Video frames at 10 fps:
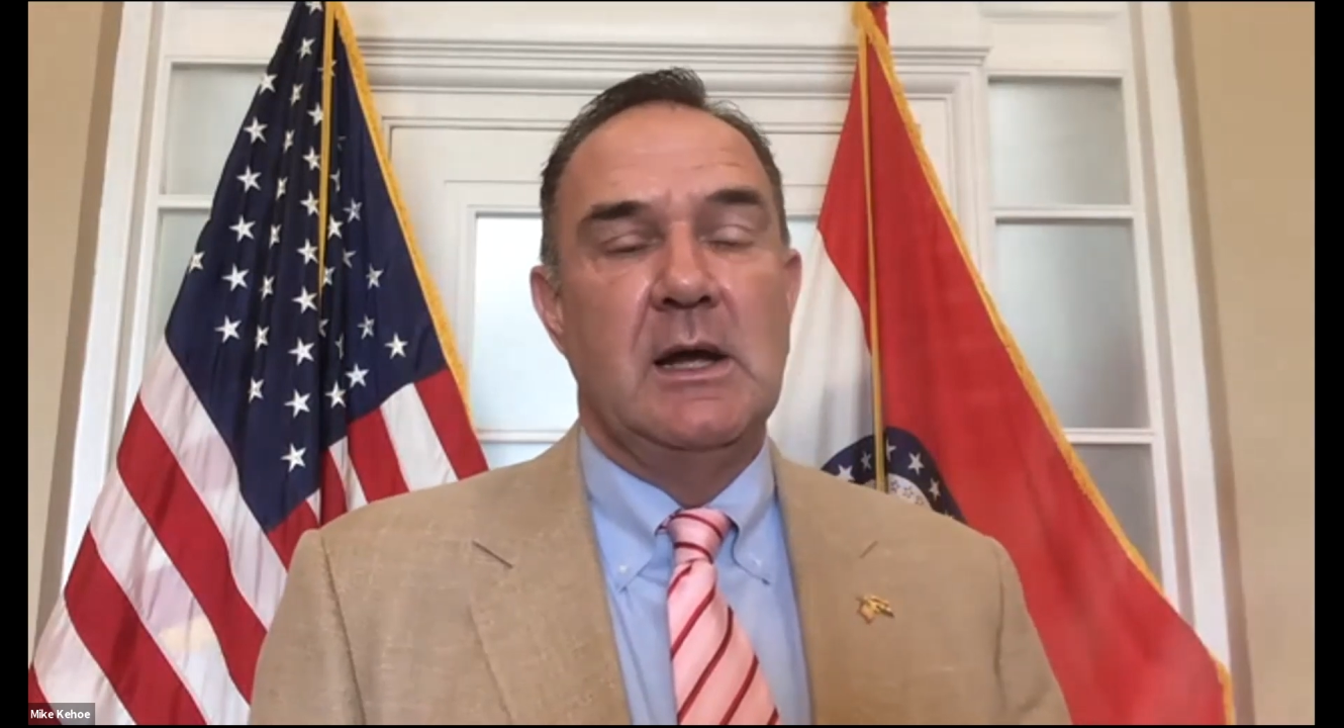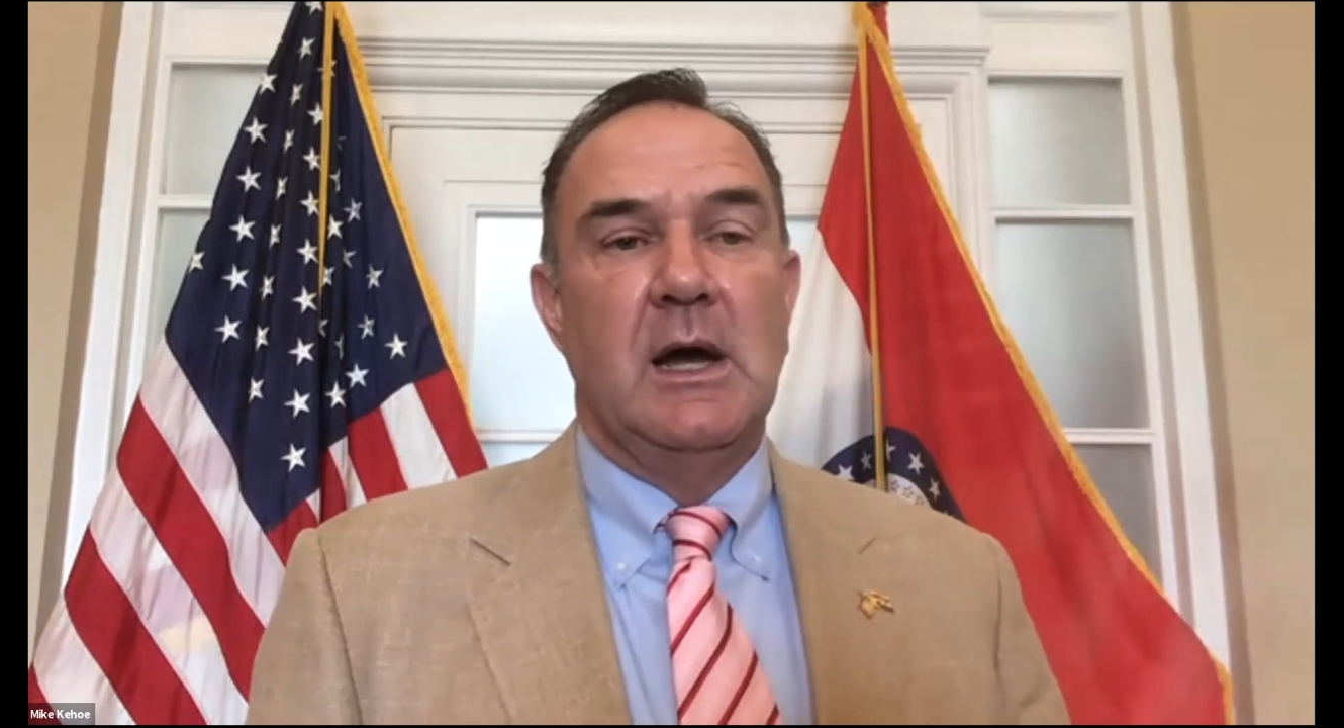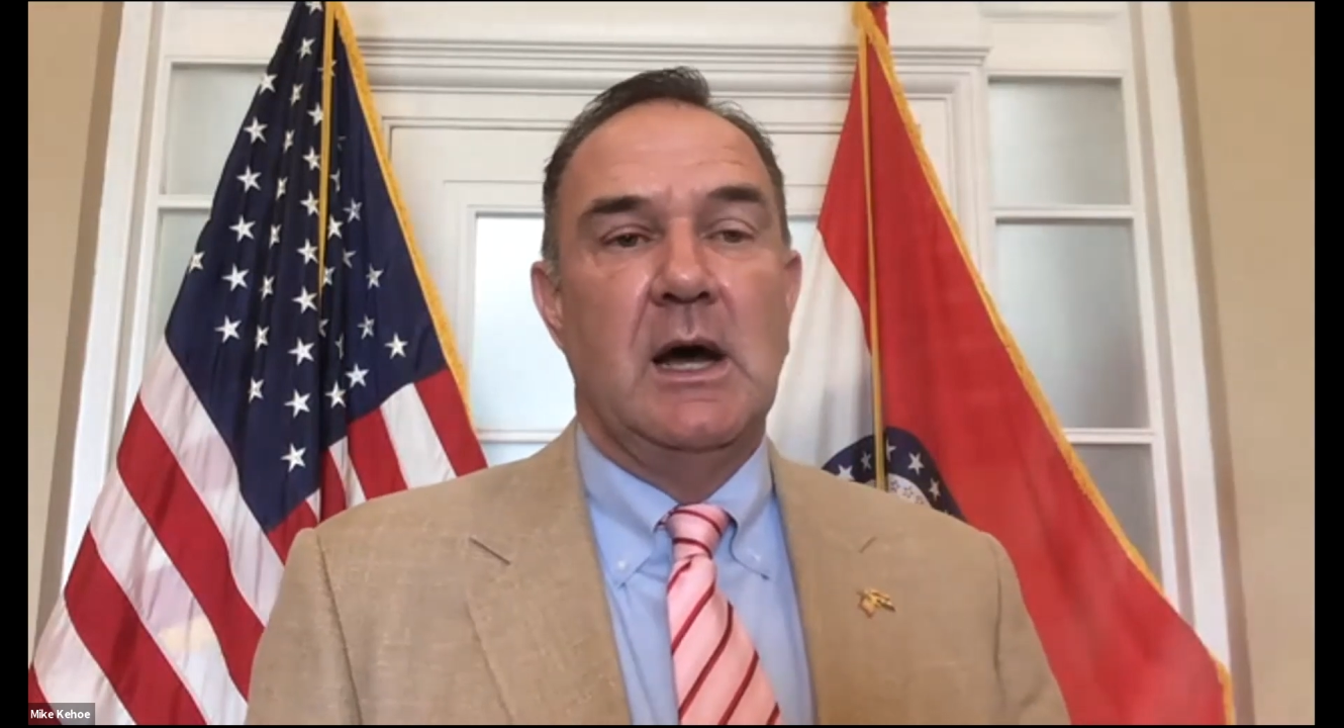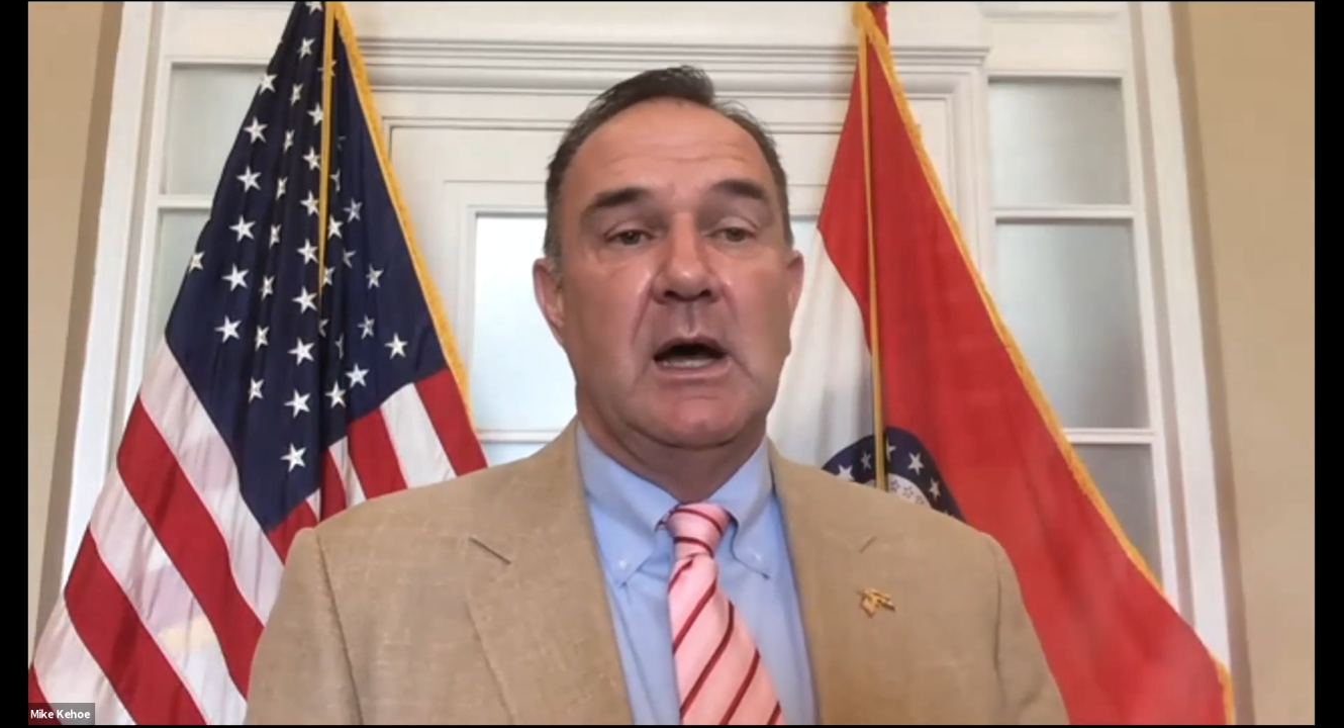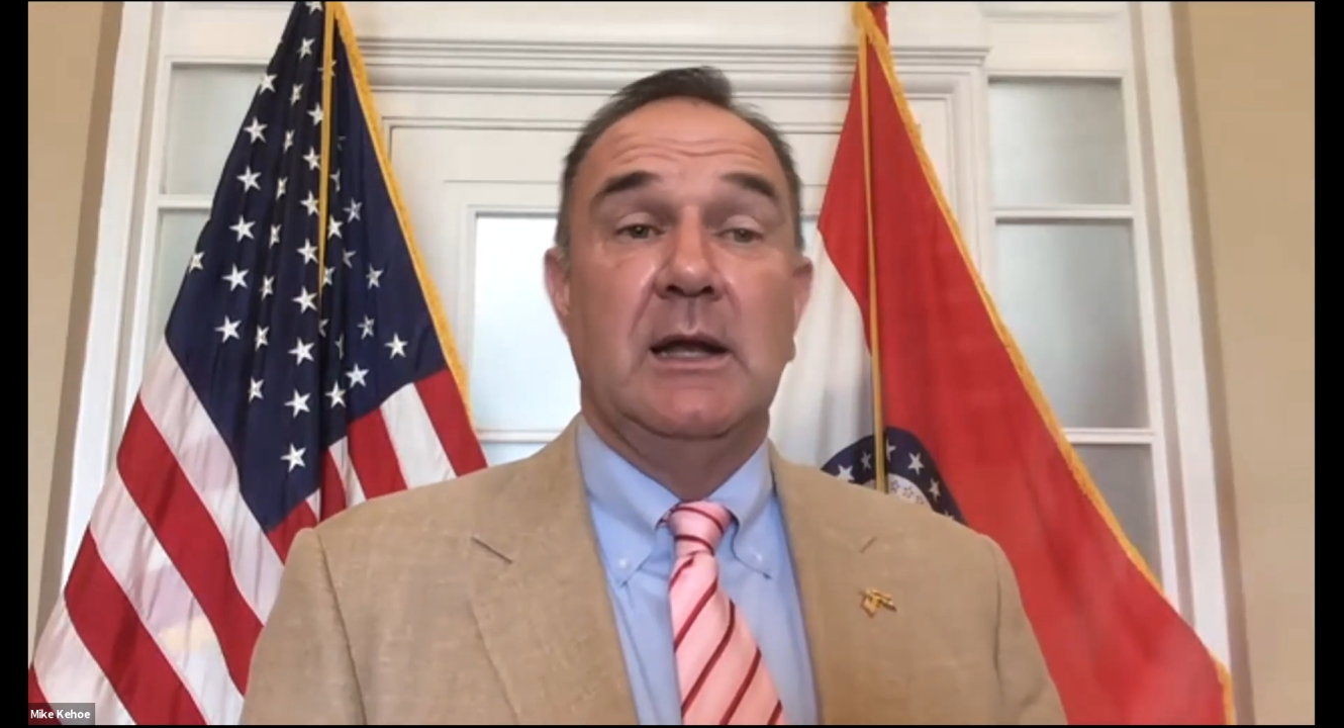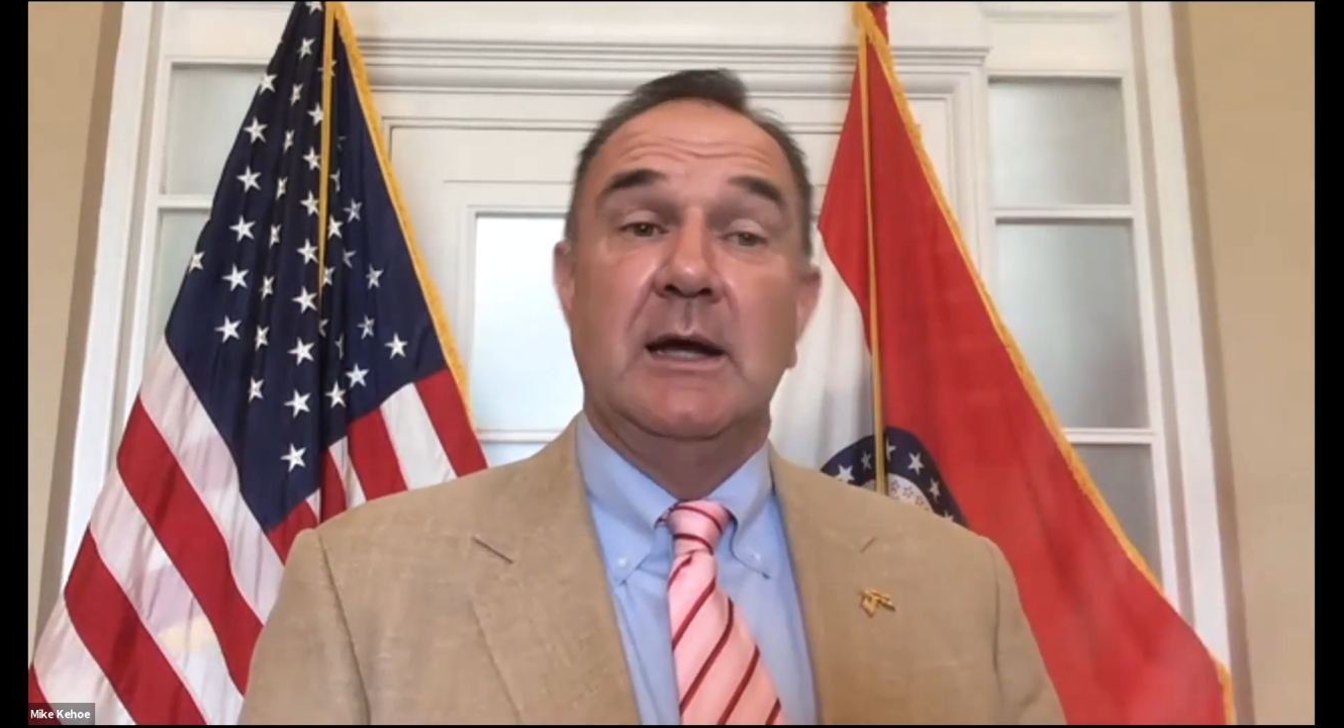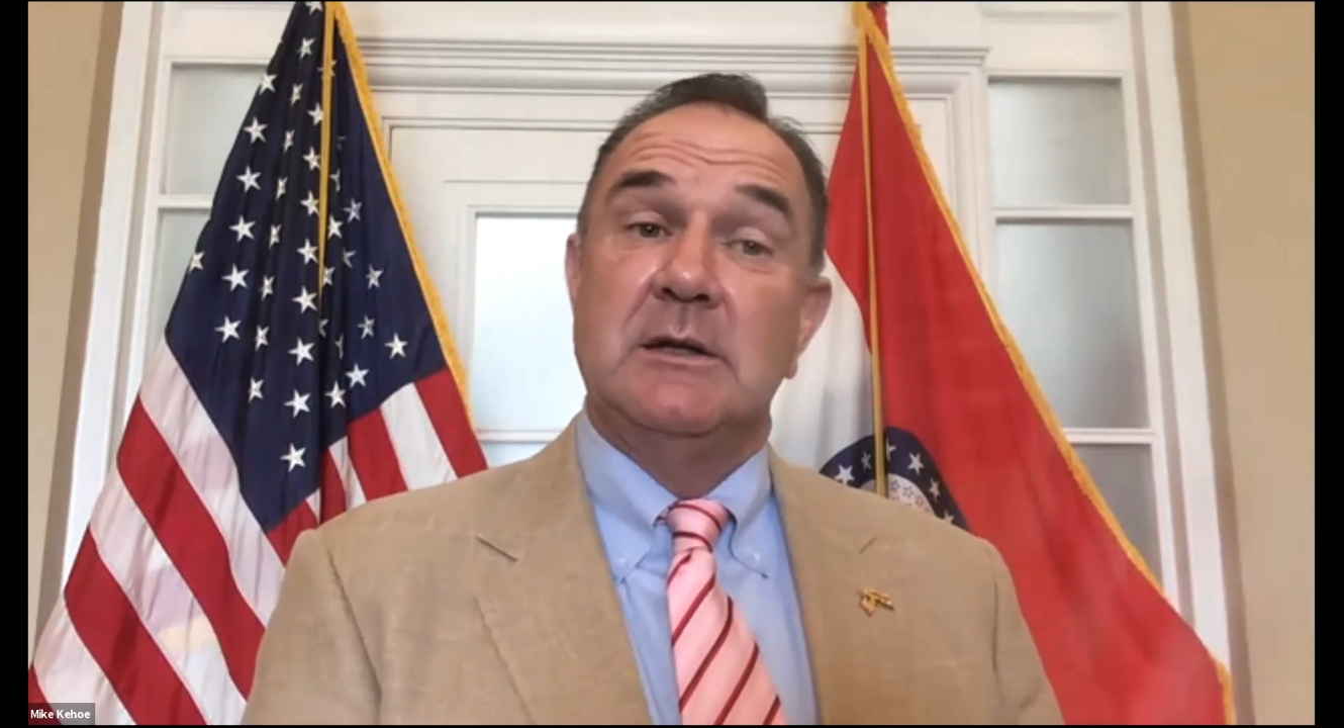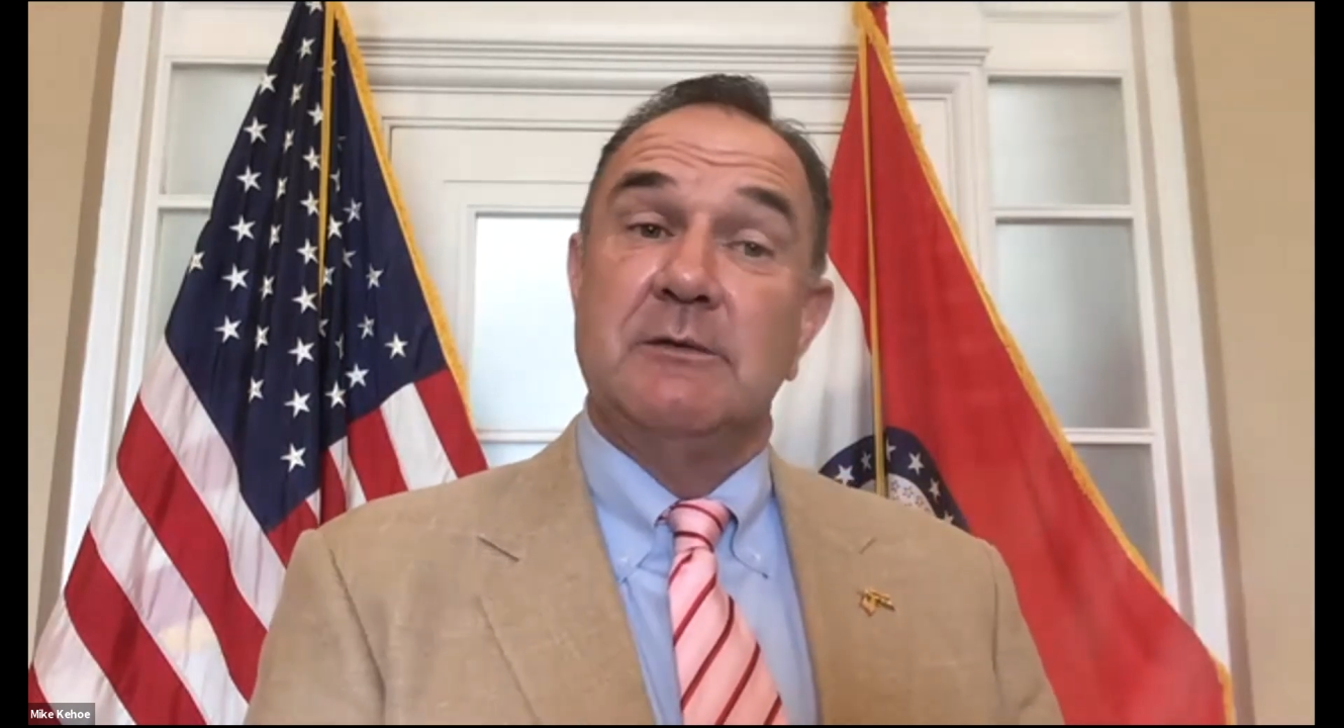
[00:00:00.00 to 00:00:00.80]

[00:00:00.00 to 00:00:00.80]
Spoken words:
Elective